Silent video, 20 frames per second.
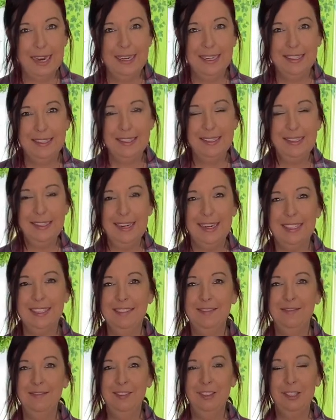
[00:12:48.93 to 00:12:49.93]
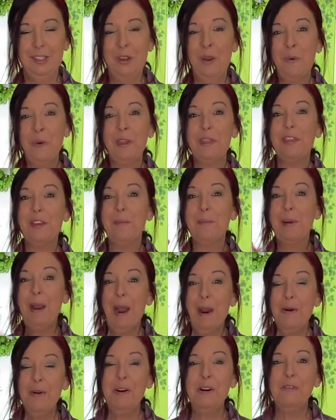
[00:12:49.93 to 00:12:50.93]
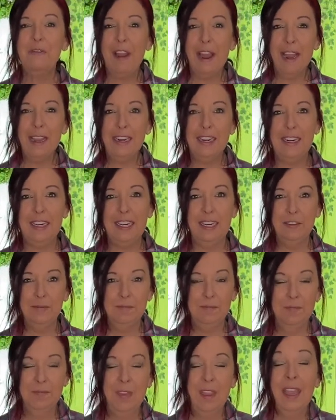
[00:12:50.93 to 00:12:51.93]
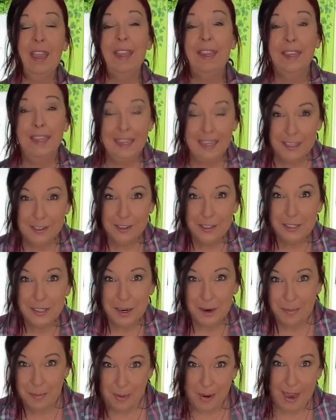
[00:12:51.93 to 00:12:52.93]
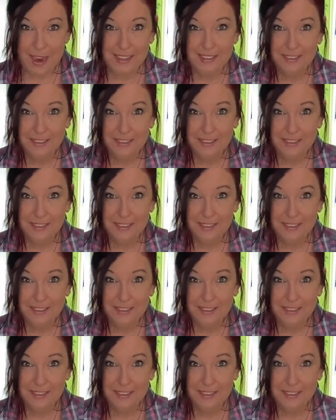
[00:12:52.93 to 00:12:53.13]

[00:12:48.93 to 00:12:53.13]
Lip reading: is done. So with the power of editing, here's our bread.